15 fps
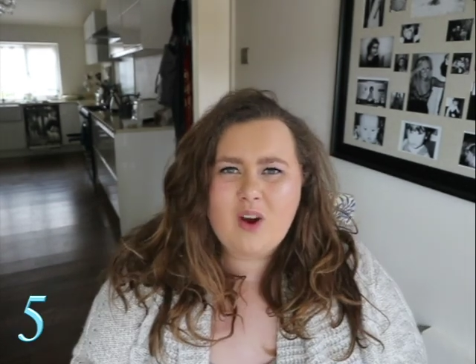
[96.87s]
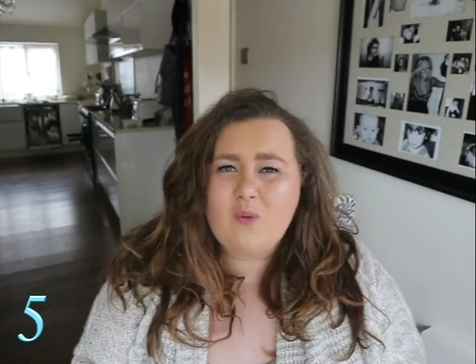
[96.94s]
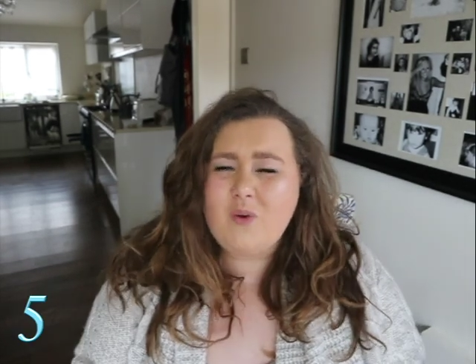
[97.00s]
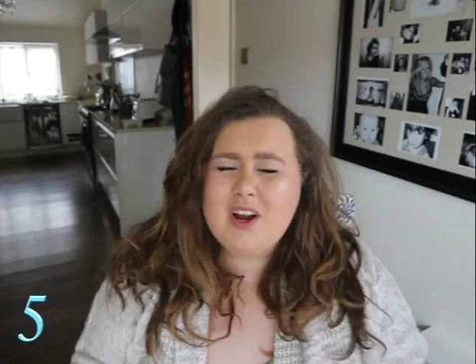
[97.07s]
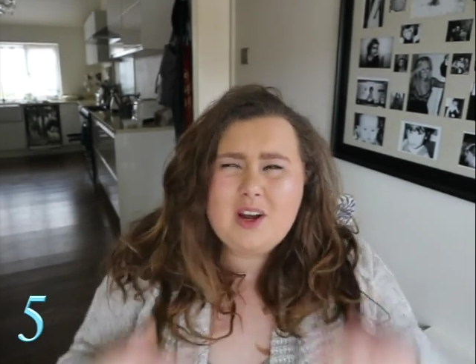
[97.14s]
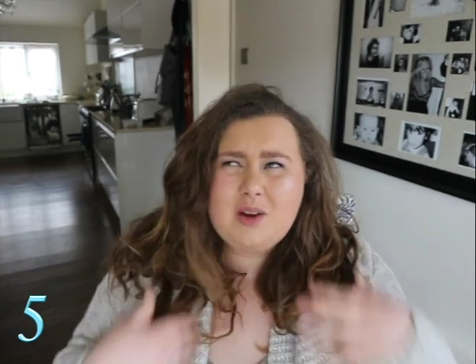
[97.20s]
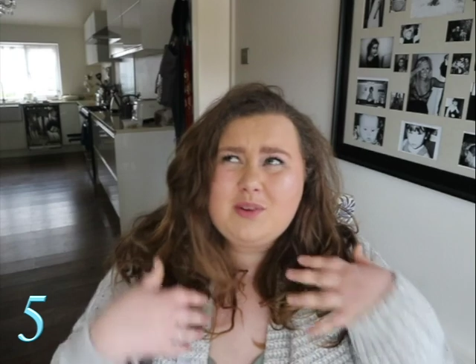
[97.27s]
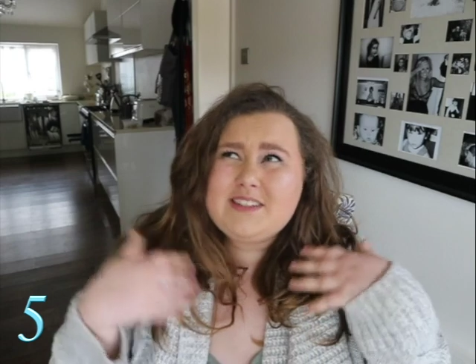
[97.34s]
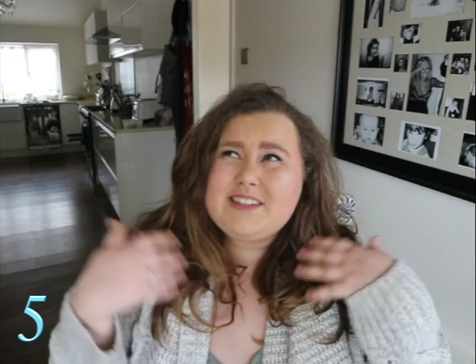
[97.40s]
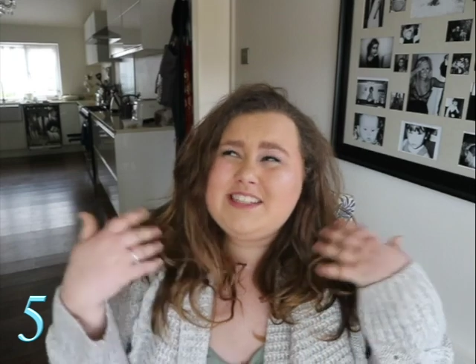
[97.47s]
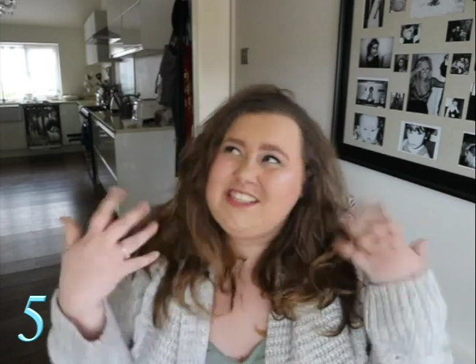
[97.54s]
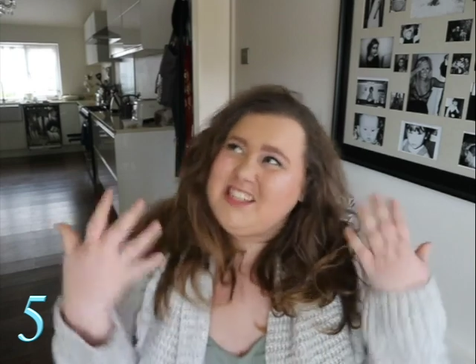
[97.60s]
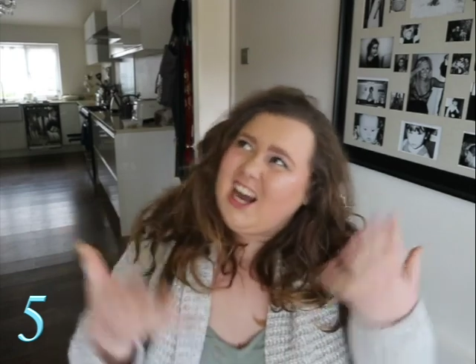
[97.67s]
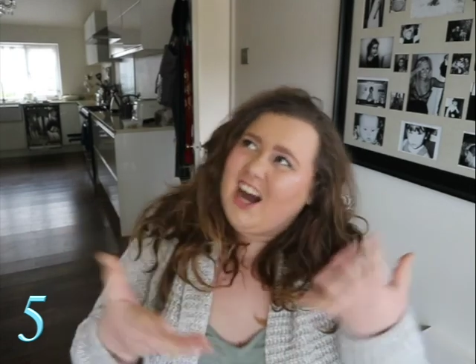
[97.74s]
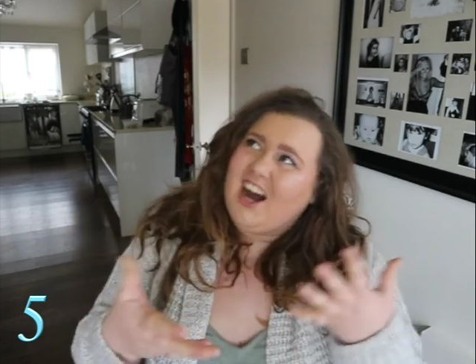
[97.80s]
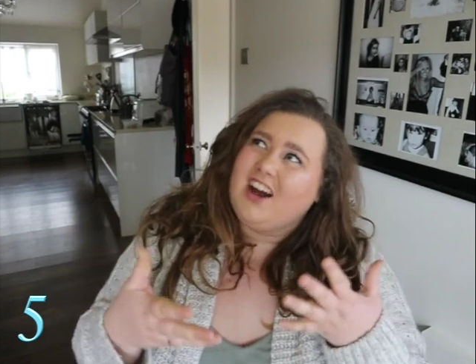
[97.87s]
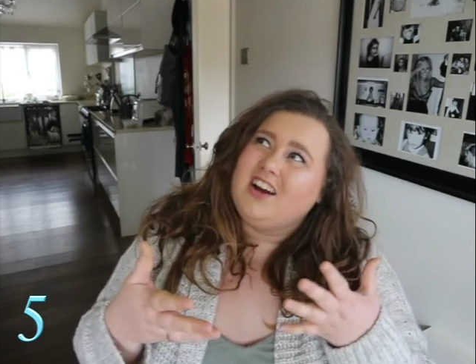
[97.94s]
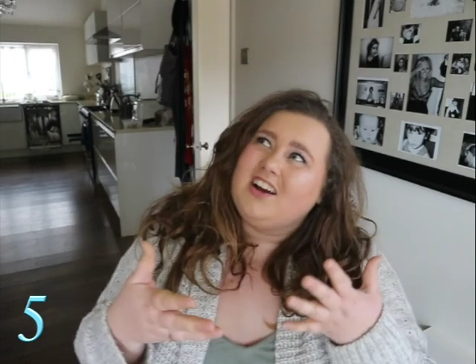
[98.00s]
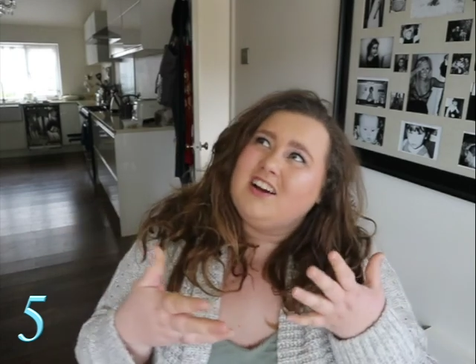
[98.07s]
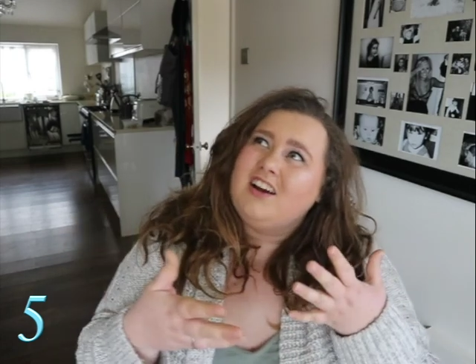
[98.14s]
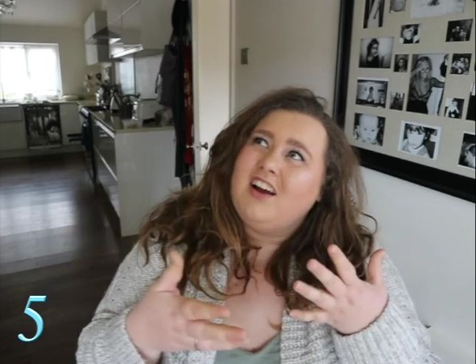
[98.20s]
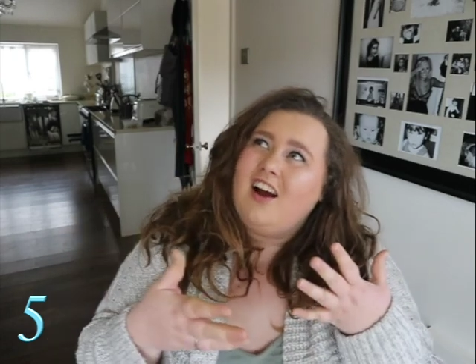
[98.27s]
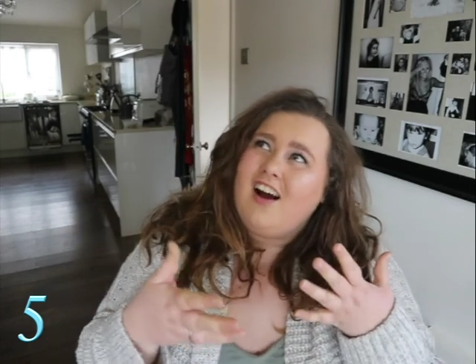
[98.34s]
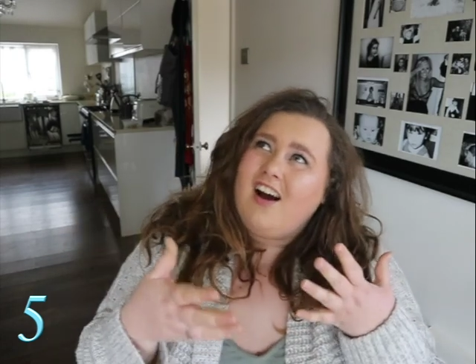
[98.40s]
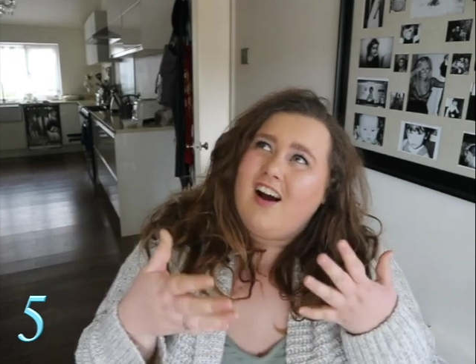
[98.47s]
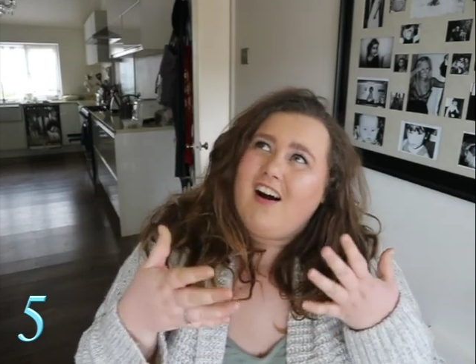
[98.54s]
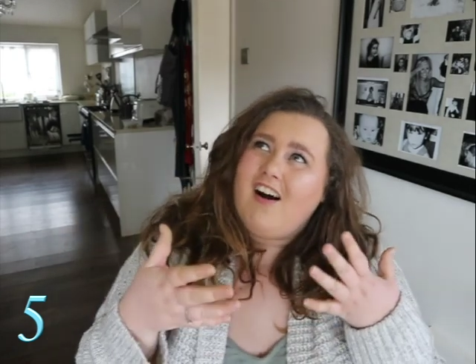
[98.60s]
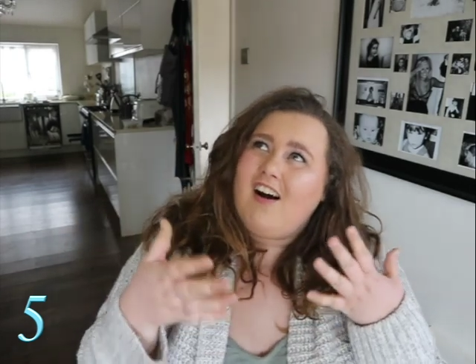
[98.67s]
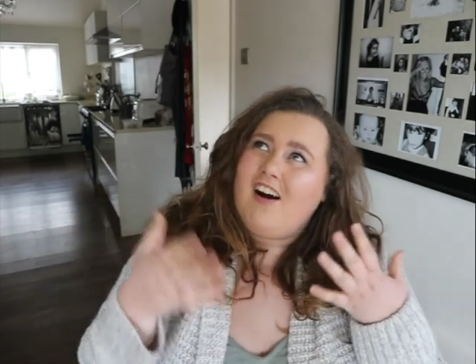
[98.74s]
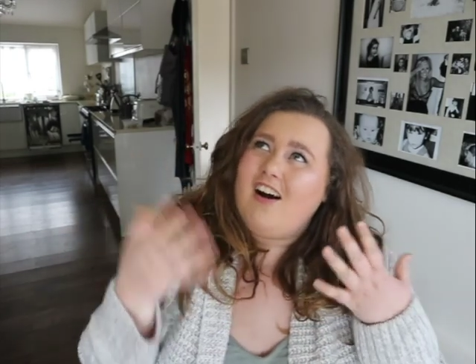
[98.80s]
When I was young,
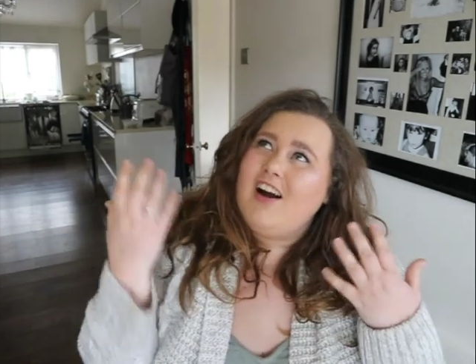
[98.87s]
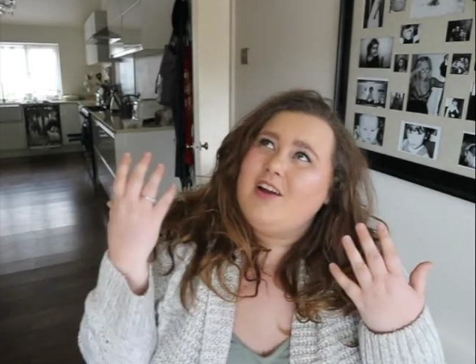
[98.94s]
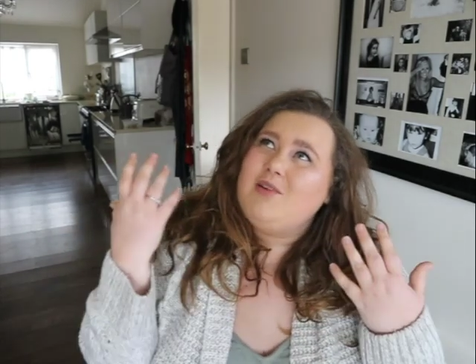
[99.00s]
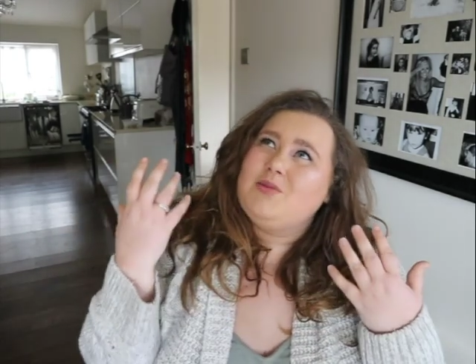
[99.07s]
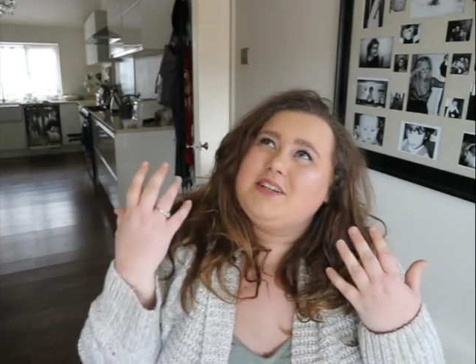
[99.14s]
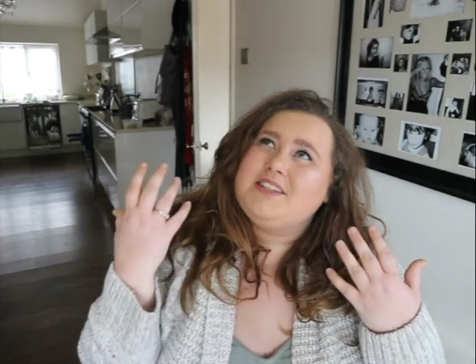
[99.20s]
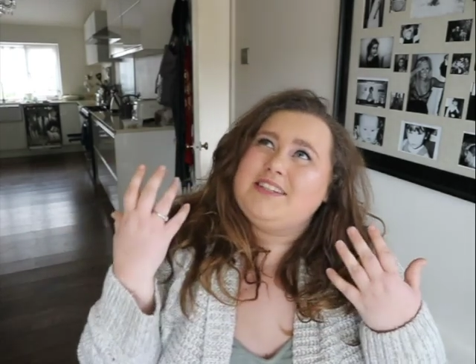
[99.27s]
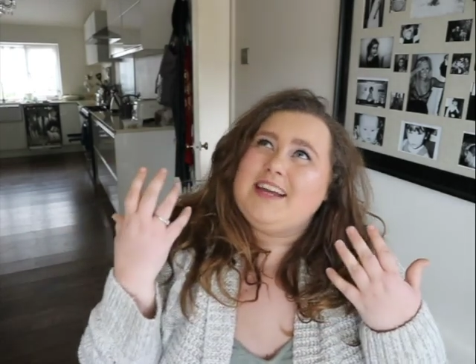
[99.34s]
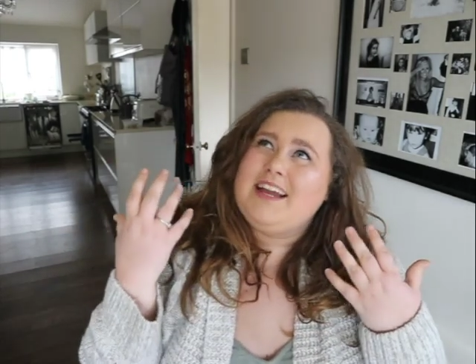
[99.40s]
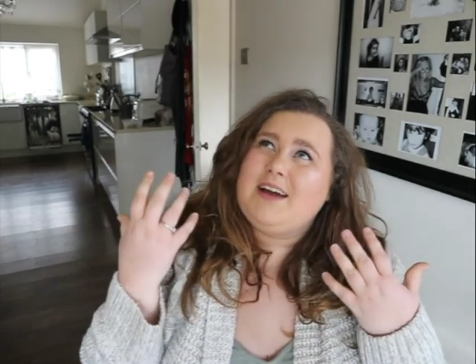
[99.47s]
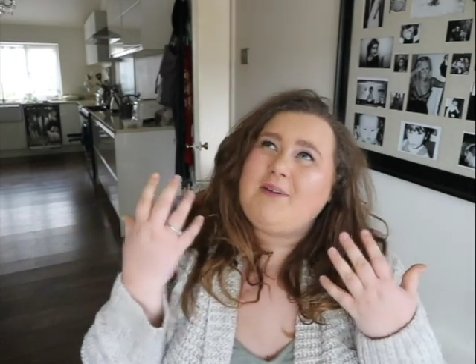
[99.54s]
I was